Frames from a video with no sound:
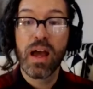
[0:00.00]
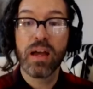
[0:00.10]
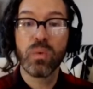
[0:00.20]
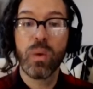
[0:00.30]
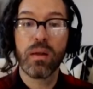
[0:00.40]

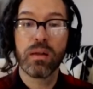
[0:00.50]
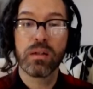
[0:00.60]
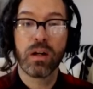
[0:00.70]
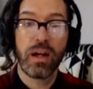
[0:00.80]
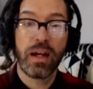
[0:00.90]
as well as
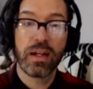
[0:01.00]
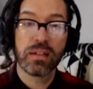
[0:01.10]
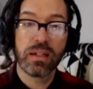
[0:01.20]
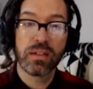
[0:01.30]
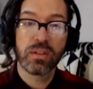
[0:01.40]
our
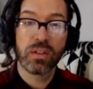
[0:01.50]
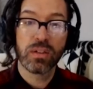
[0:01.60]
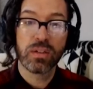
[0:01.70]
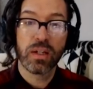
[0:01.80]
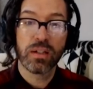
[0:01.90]

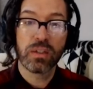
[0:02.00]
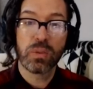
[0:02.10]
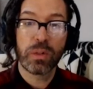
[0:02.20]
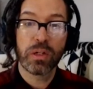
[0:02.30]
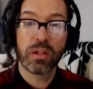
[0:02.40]
ancestors and the
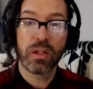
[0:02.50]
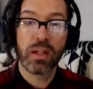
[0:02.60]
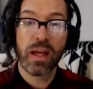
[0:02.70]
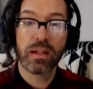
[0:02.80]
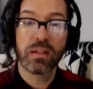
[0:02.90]
spirit of the
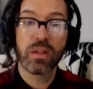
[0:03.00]
land.